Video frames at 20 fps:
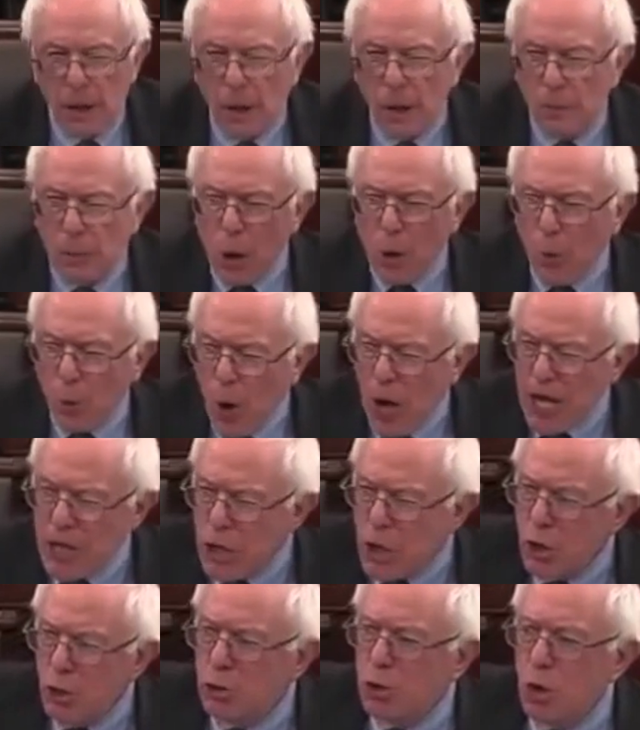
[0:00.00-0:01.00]
But when
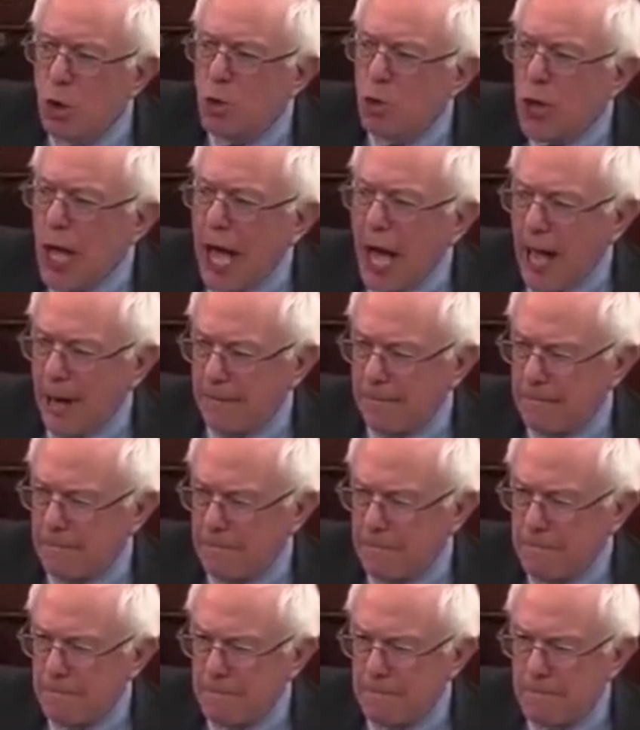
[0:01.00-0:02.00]
you do that,
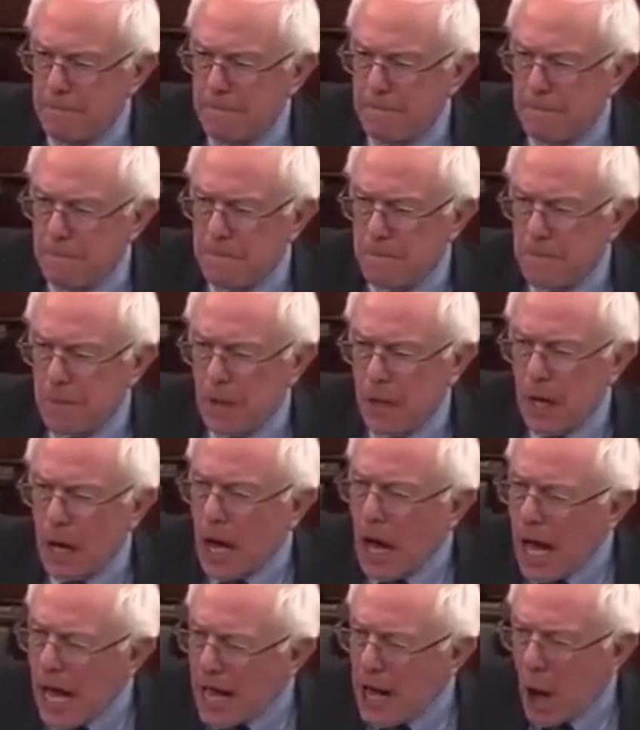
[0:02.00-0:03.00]

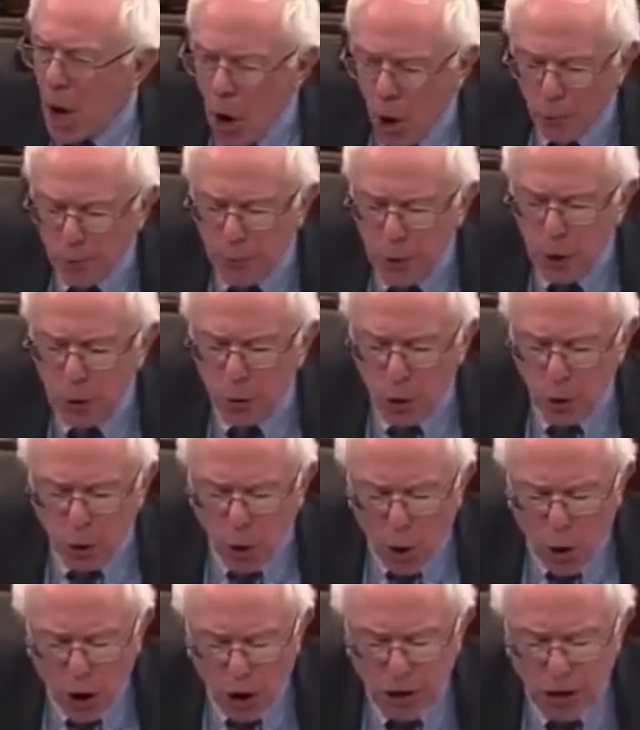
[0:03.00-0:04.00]
I hope you will
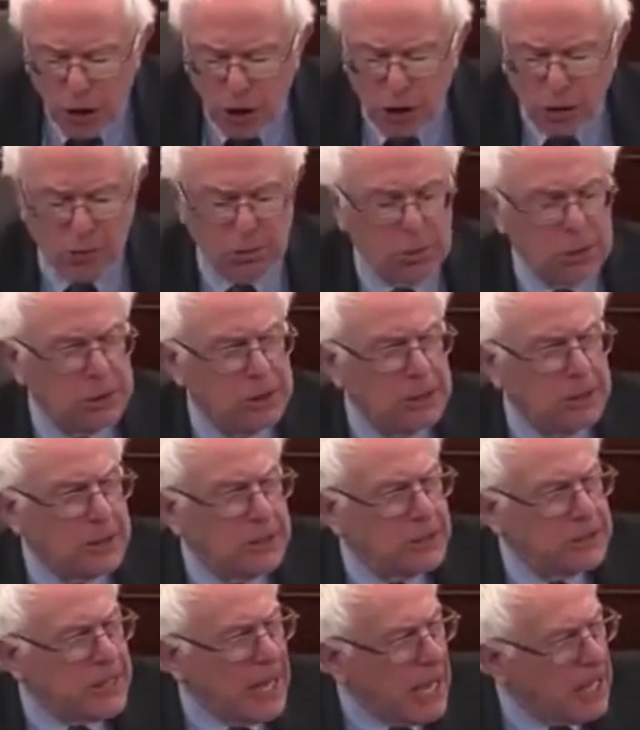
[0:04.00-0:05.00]
also
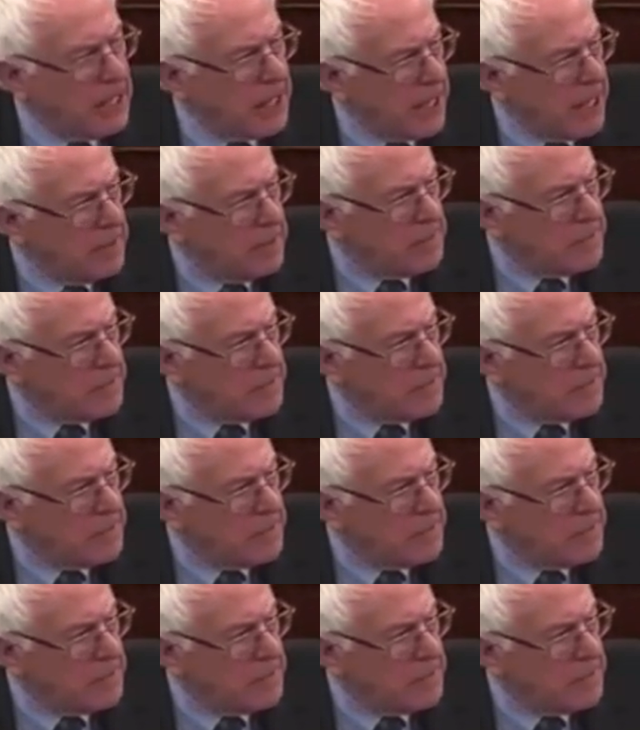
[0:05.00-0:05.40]
tell him